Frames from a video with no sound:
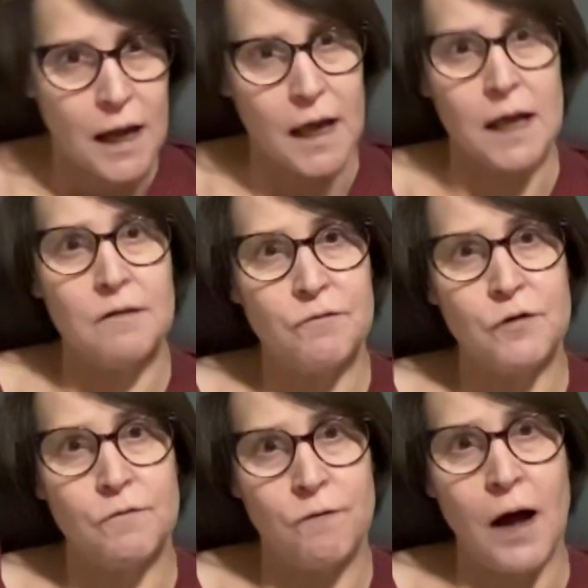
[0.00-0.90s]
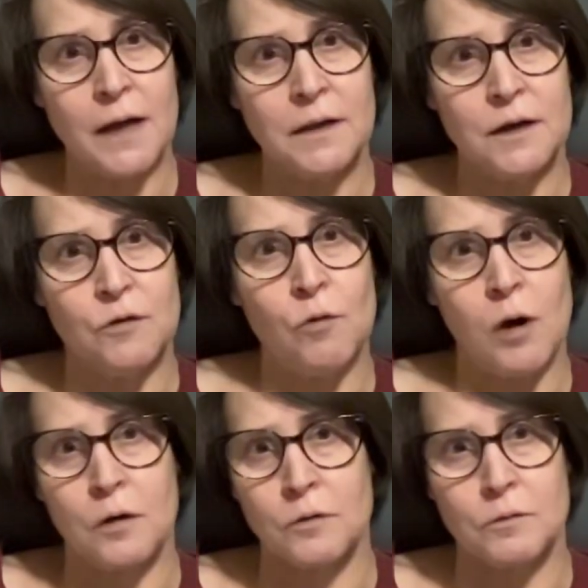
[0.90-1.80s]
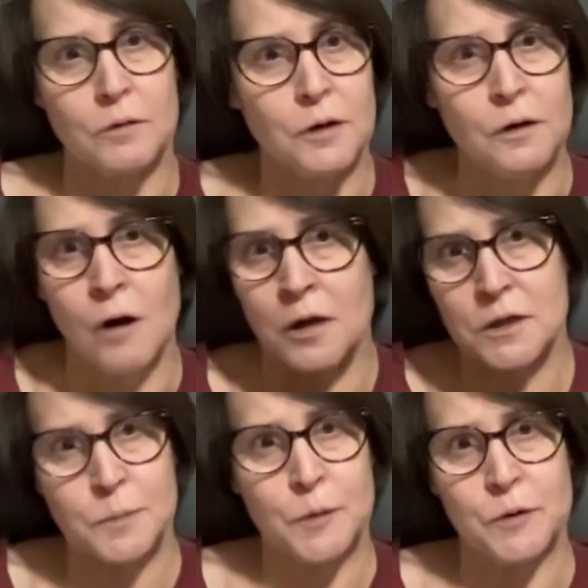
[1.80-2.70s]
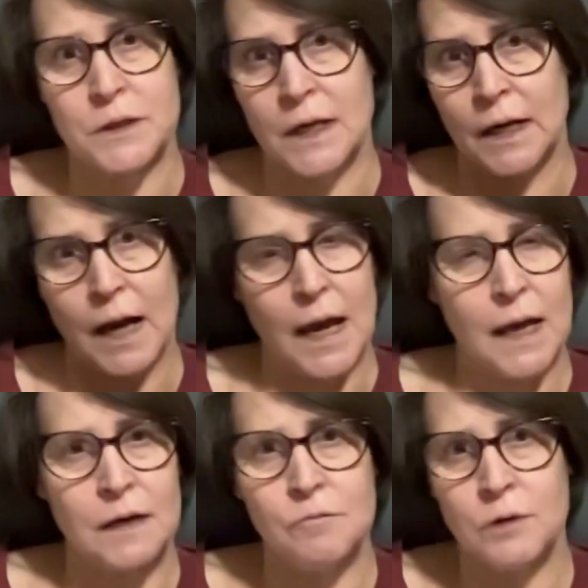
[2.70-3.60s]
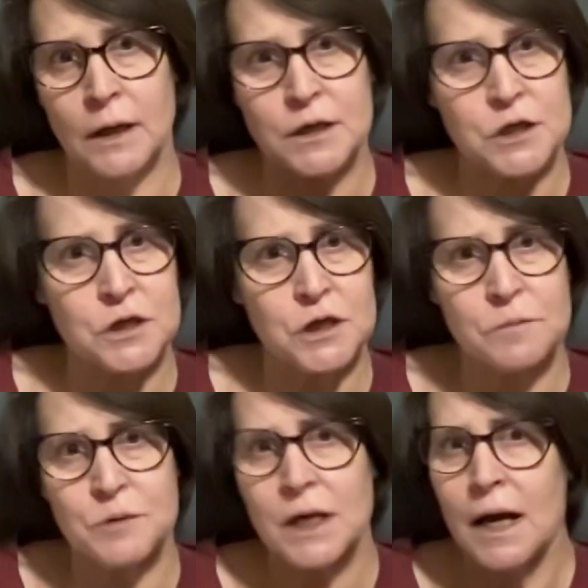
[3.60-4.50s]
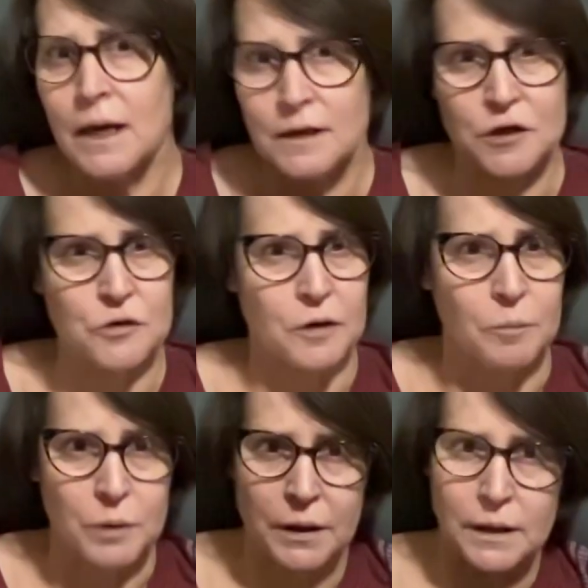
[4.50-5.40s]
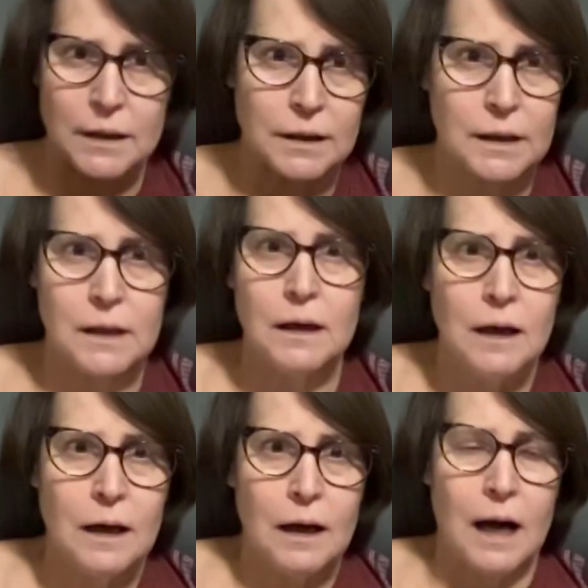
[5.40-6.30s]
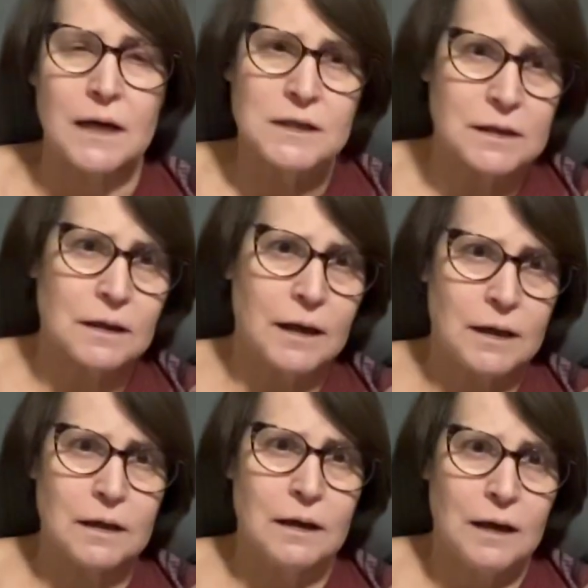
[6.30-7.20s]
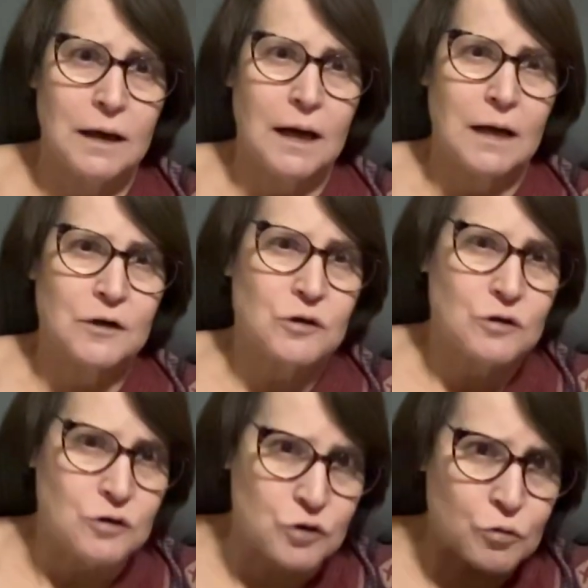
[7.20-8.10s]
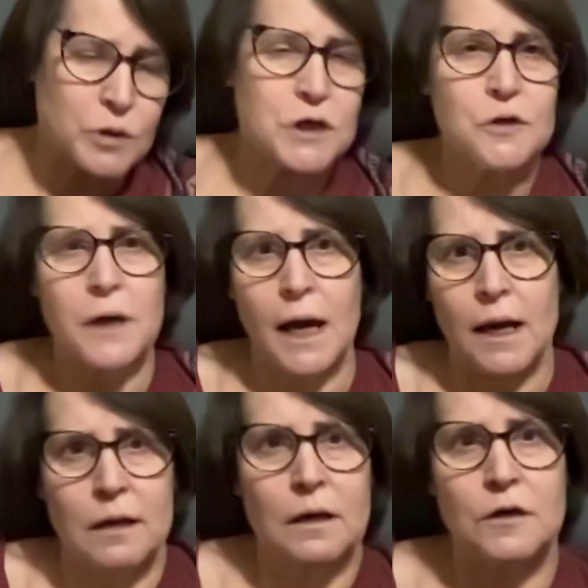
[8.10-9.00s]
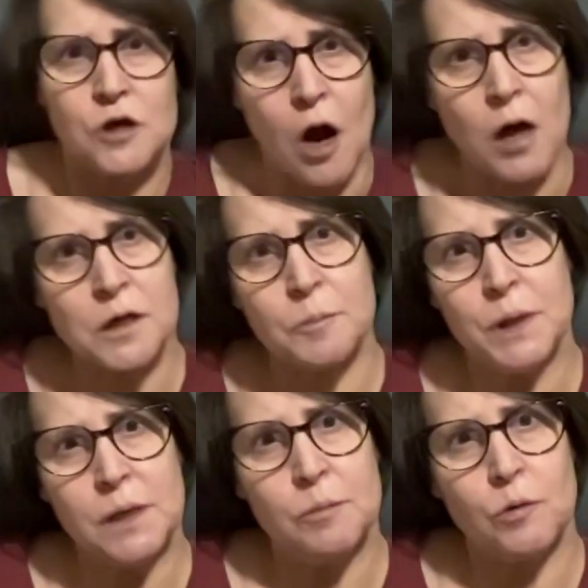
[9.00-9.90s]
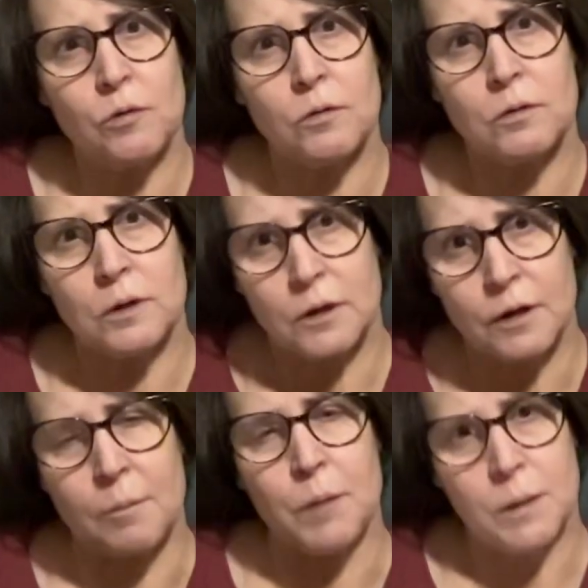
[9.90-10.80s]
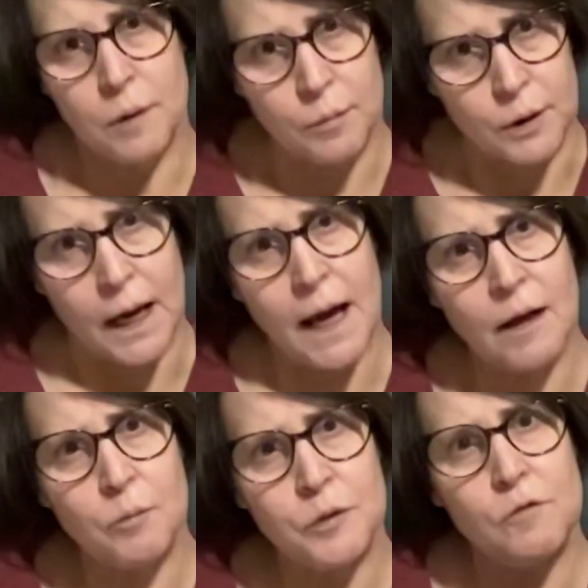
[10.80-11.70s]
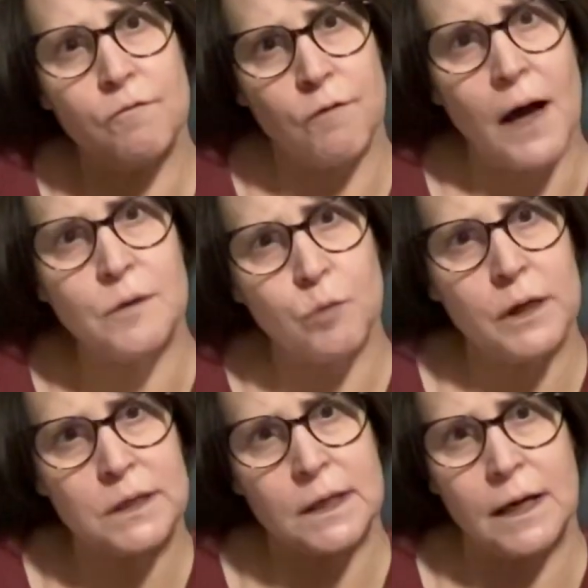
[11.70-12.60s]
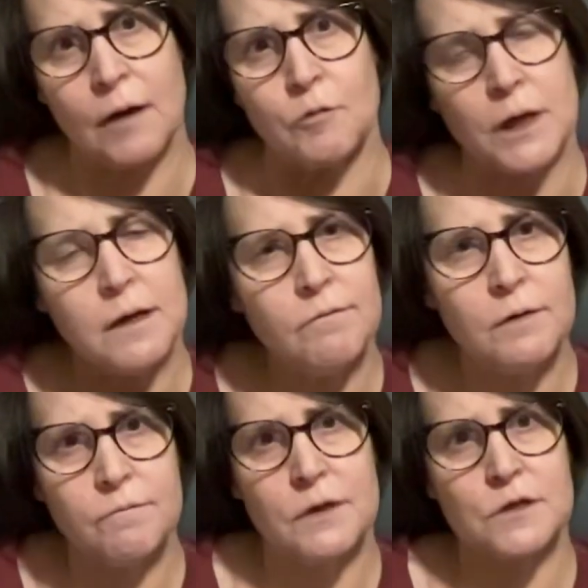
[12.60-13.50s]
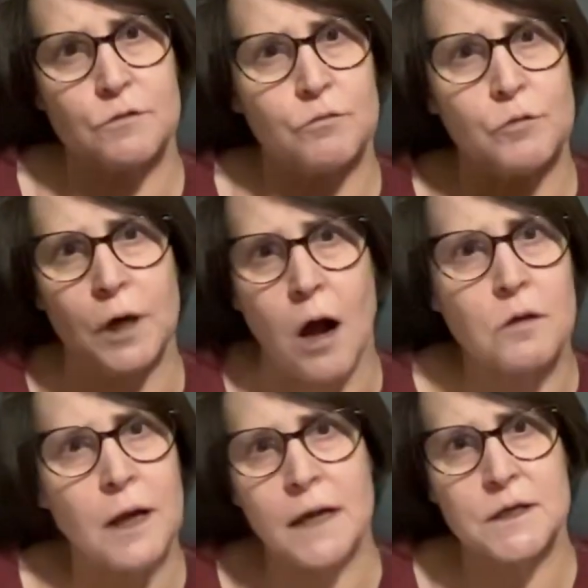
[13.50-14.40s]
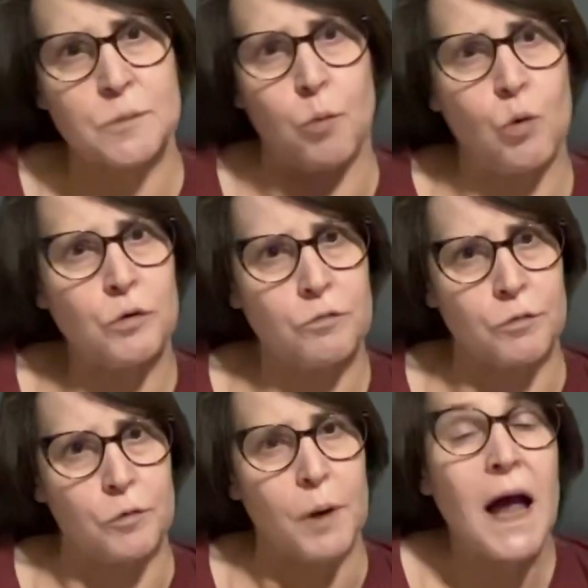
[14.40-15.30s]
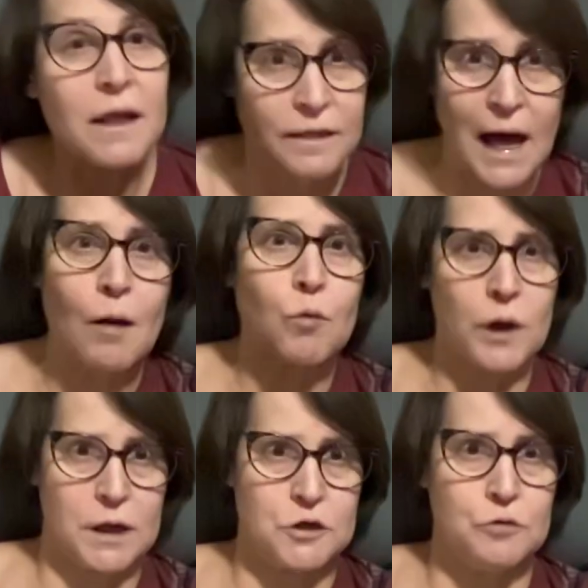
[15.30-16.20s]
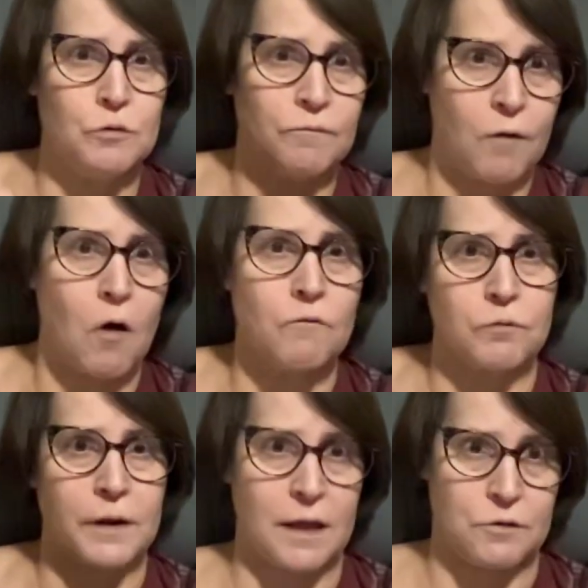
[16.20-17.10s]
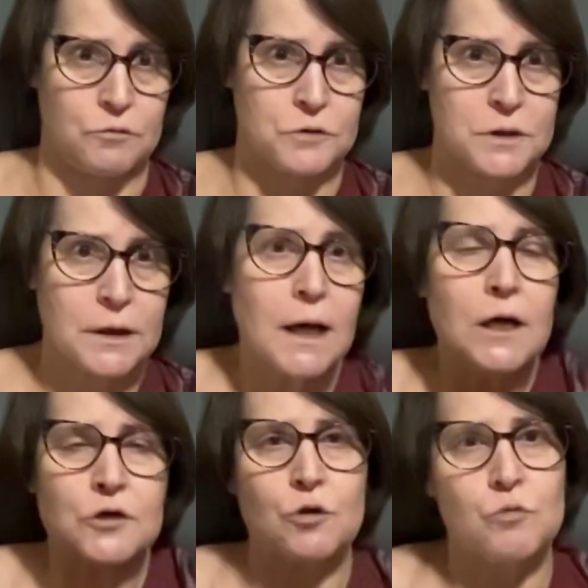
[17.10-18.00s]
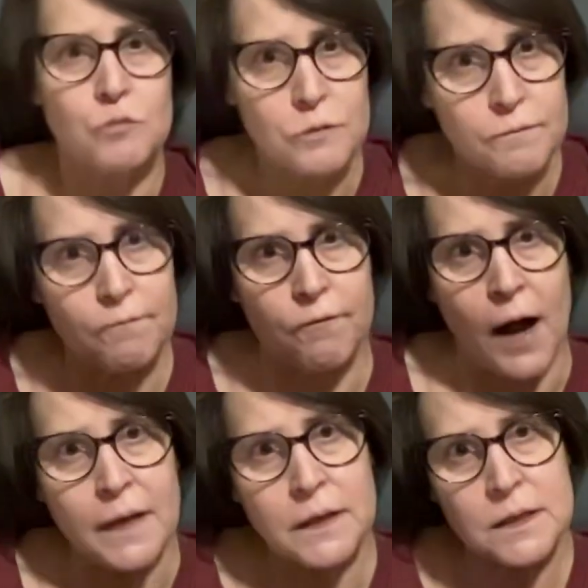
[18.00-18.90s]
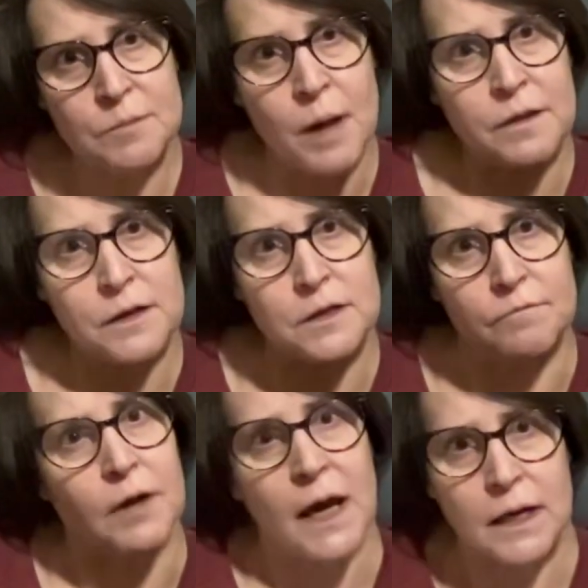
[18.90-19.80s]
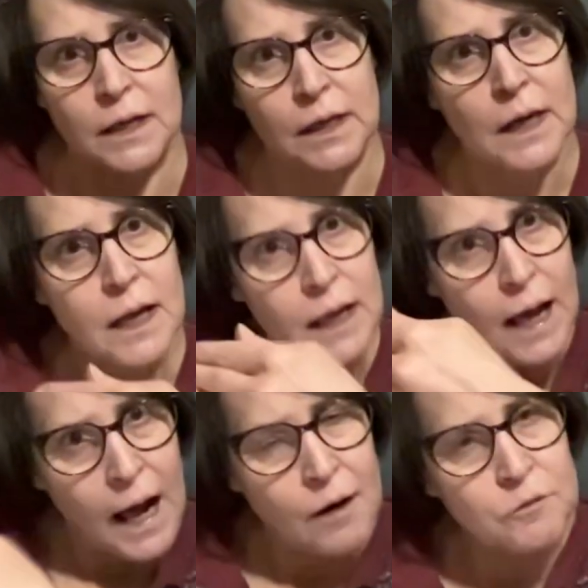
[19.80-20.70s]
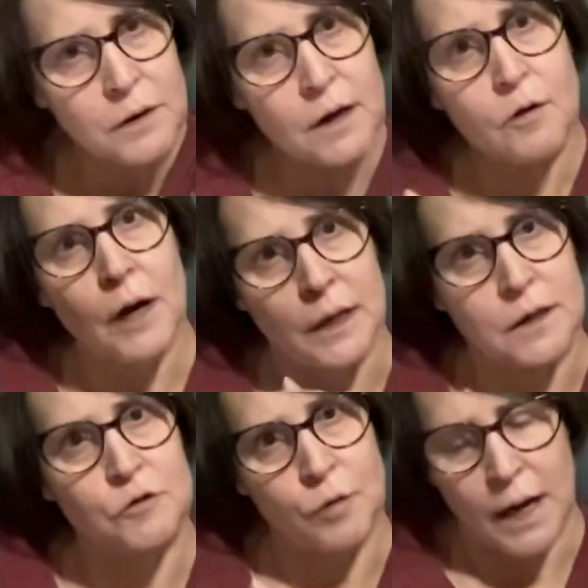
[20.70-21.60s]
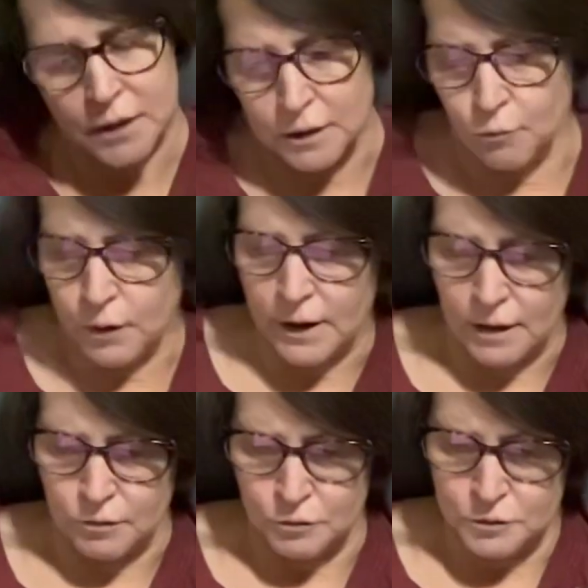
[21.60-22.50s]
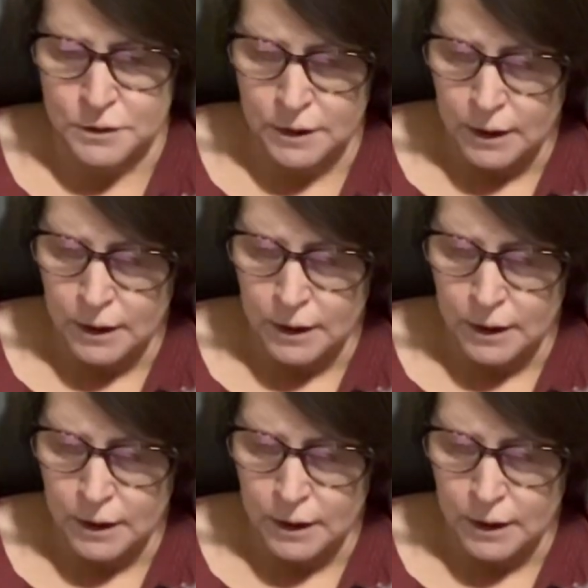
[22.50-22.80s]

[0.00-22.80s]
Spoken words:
If you find that you are not experiencing any relationships, that you're completely isolated, do what you can. Talk to people that may be able to help you. Find ways to get out, even if it's through an online support group. That will get you involved with others. So find these methods of getting out there and interacting with others.